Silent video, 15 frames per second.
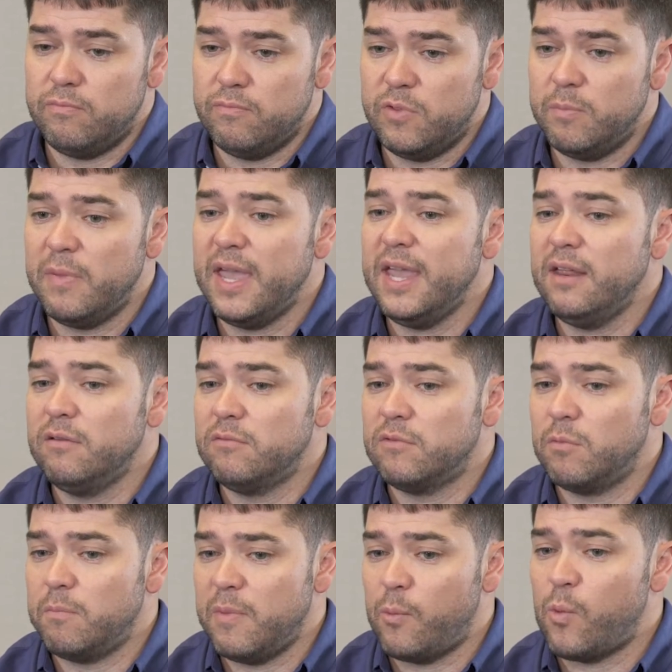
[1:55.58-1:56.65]
The
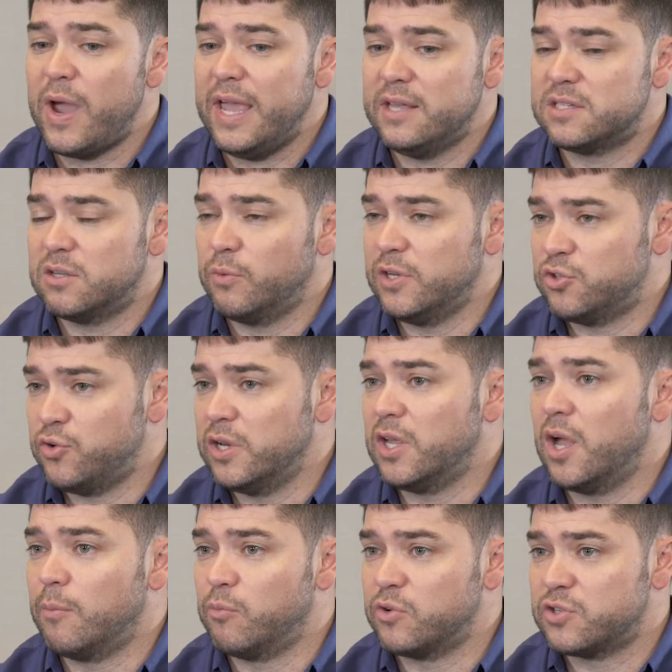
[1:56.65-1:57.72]
main ways that we treat
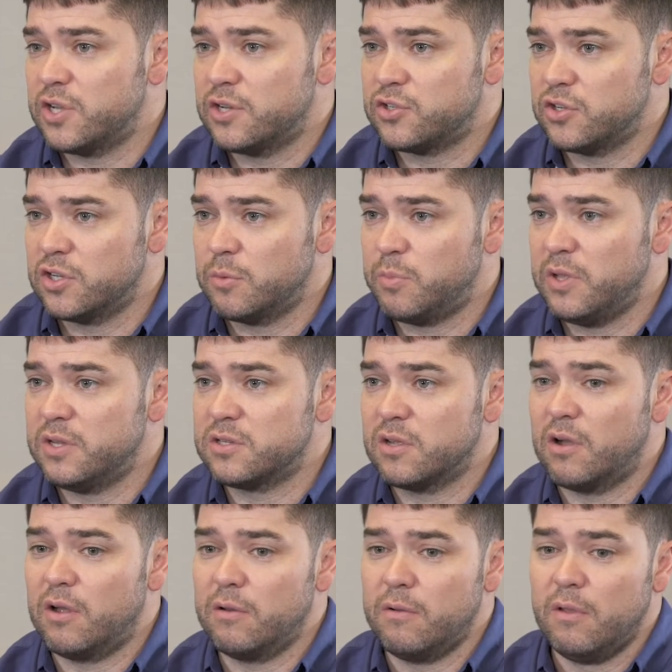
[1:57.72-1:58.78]
gum recession depends
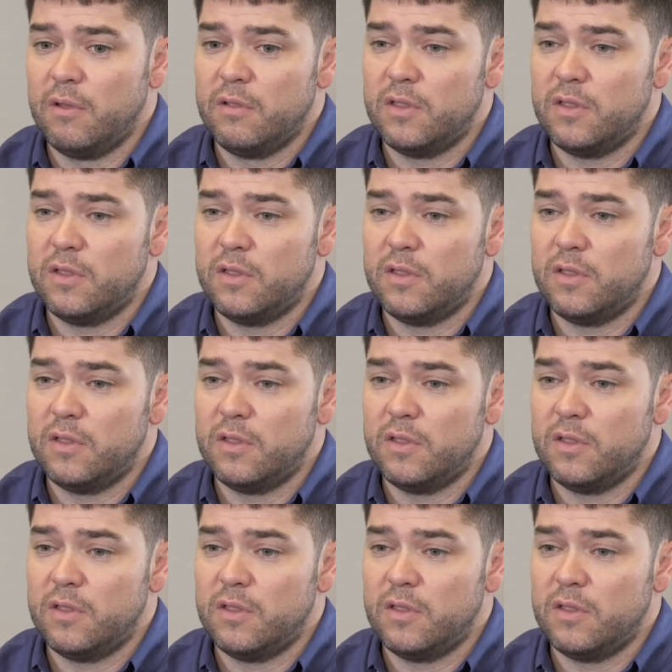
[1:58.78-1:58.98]
on